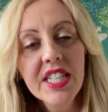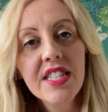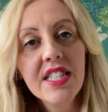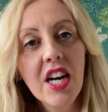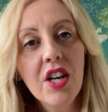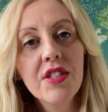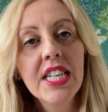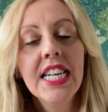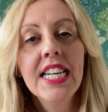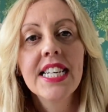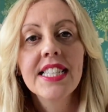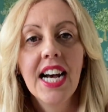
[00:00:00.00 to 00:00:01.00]
So
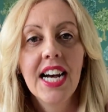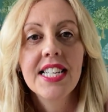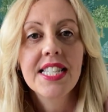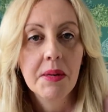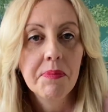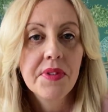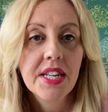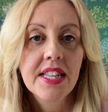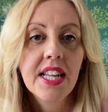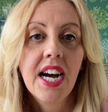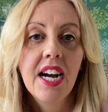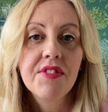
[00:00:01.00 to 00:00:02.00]
that is something
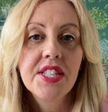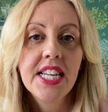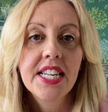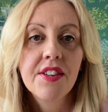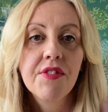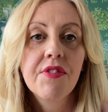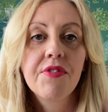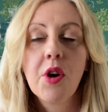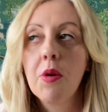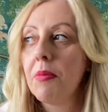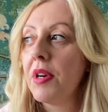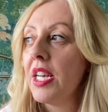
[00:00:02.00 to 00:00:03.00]
that I've taken
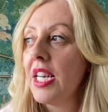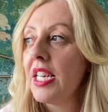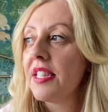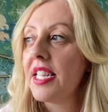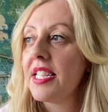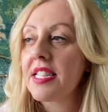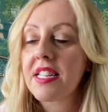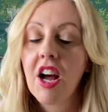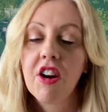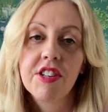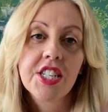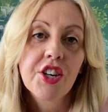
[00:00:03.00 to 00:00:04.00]
from this
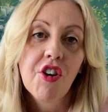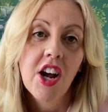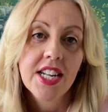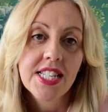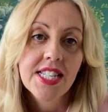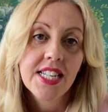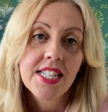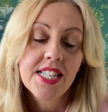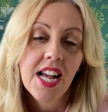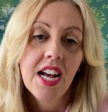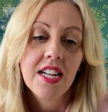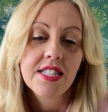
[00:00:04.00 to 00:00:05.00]
current crisis
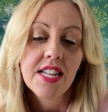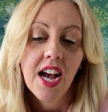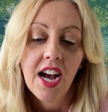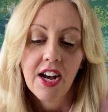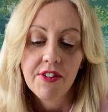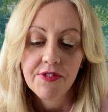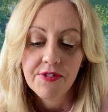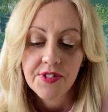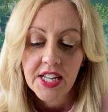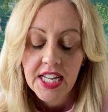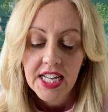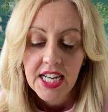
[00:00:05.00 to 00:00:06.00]
and
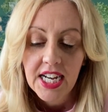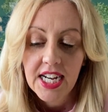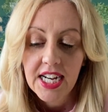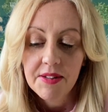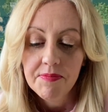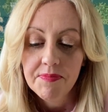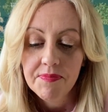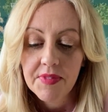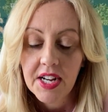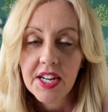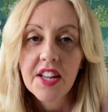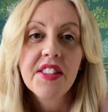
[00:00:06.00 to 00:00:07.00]

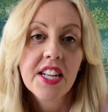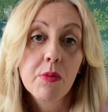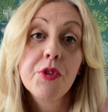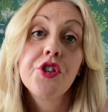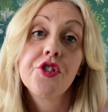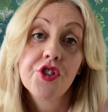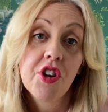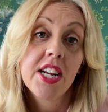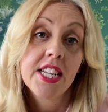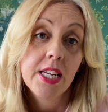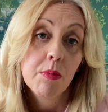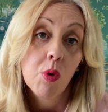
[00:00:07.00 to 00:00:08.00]
I think we should try
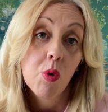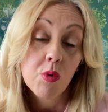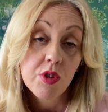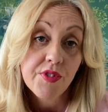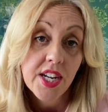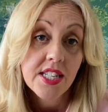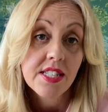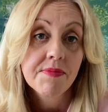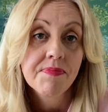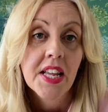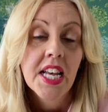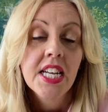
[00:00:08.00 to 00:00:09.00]
and keep hold of it.
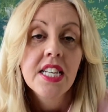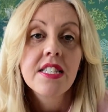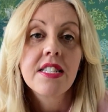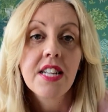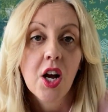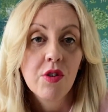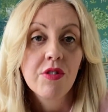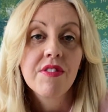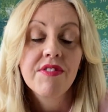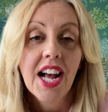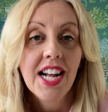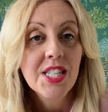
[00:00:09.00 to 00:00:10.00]
So
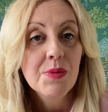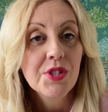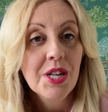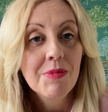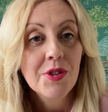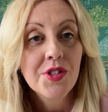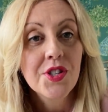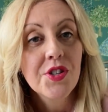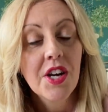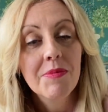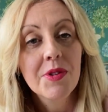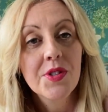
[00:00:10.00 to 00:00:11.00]
that's what I'm going to do.
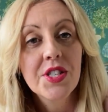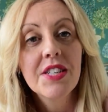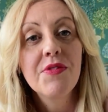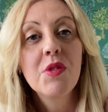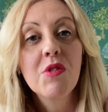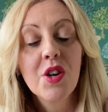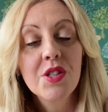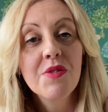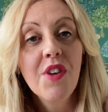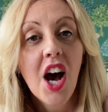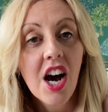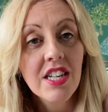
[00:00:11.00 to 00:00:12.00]
I'm going to give you lots of
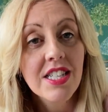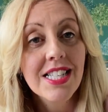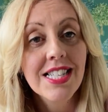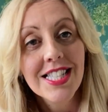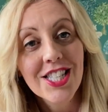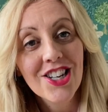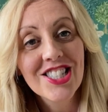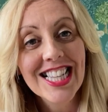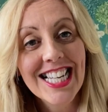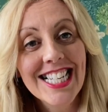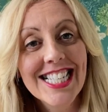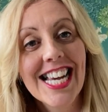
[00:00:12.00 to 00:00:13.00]
hugs, young
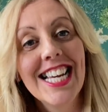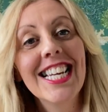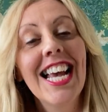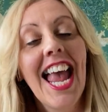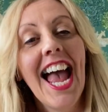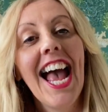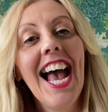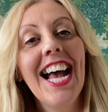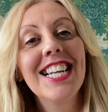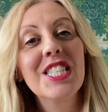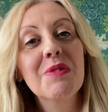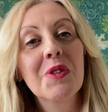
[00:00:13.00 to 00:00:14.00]
lady,
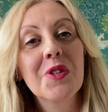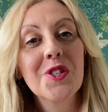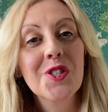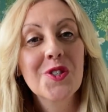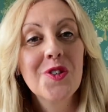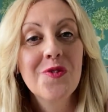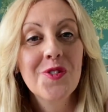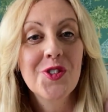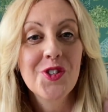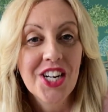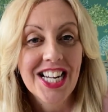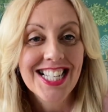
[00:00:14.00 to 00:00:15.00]
and we're going to go for
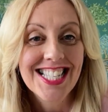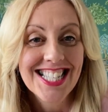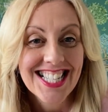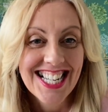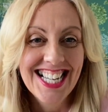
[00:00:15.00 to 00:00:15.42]
drinks.